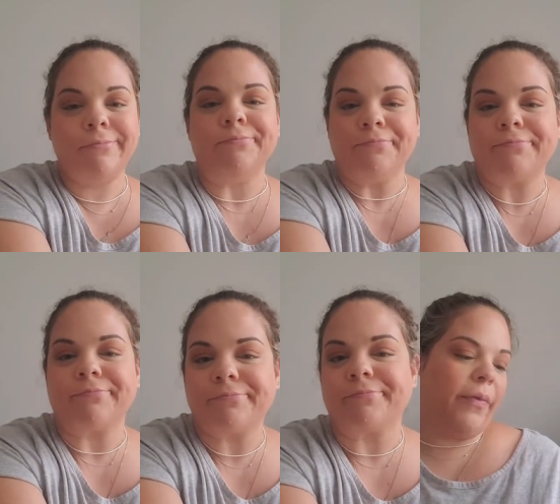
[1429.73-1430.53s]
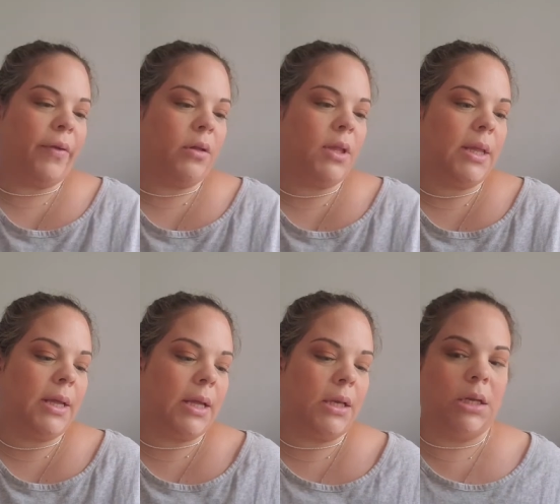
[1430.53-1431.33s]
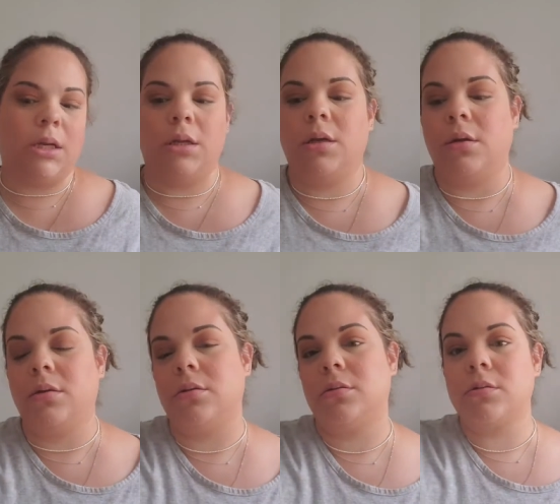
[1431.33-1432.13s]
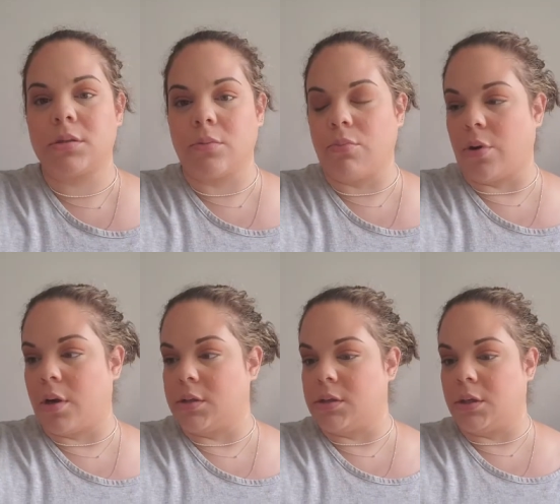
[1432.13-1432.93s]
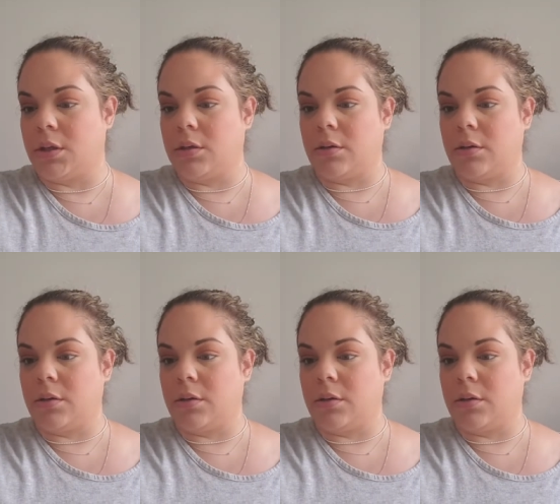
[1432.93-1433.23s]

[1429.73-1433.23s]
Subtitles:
I feel like I need some bronzer.